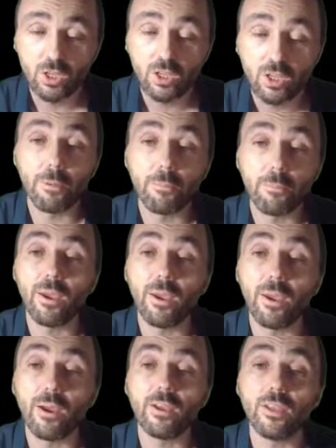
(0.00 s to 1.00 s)

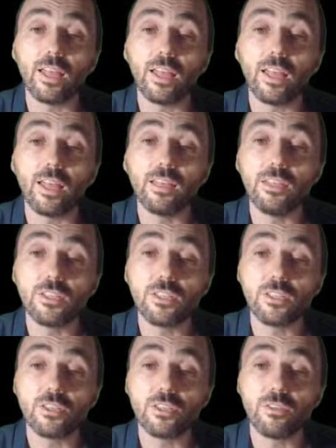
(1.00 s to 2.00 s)
appear in at
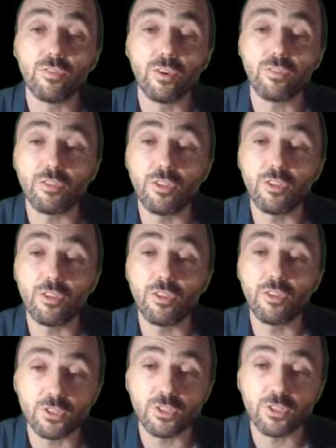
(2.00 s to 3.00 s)
least
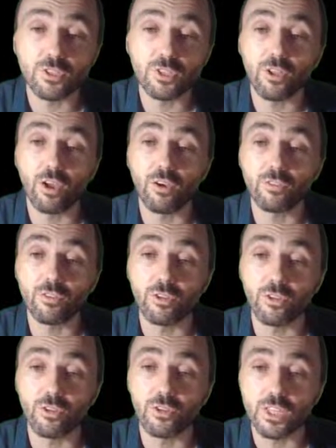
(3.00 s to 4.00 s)
50% of
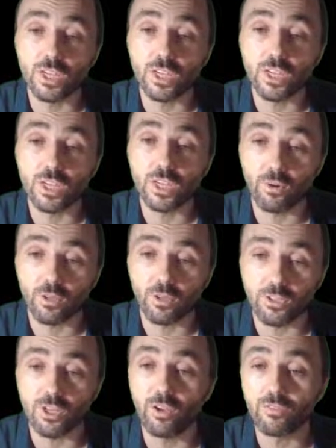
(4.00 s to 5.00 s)
the sequences
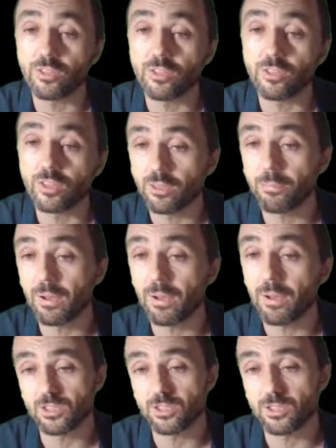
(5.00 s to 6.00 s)
of the database.
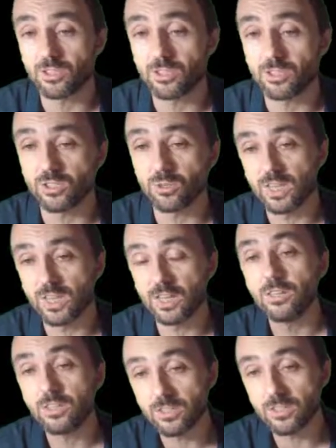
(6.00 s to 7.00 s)
So we set
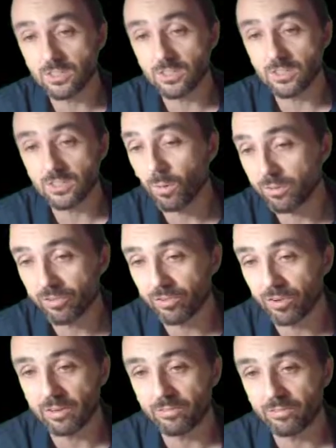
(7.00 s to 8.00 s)

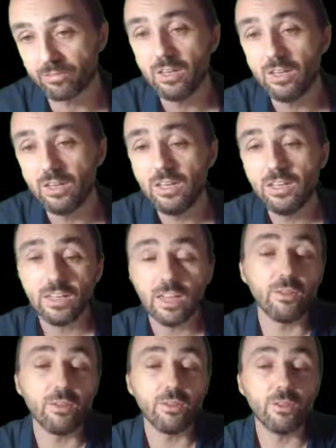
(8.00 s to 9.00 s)
0.5,
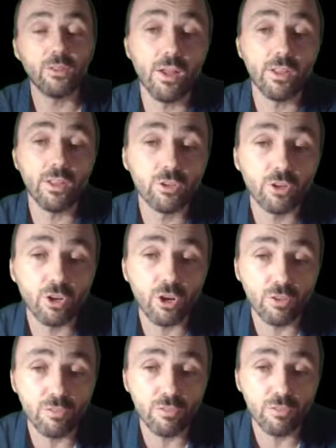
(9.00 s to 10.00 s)
and we want the
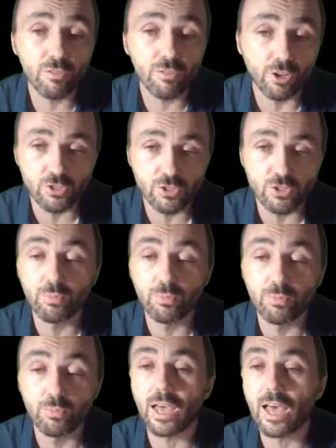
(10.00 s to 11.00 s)
confidence to be
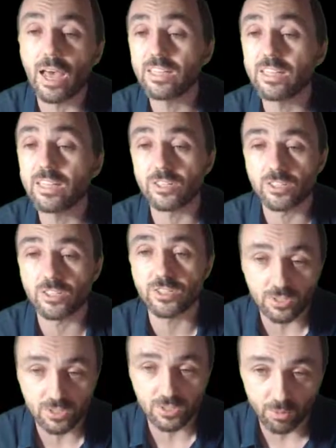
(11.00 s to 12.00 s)
at least
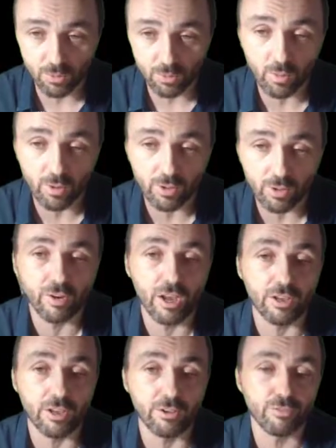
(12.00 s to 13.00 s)

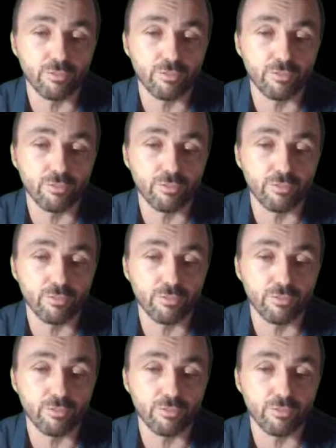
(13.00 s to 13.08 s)
0.5.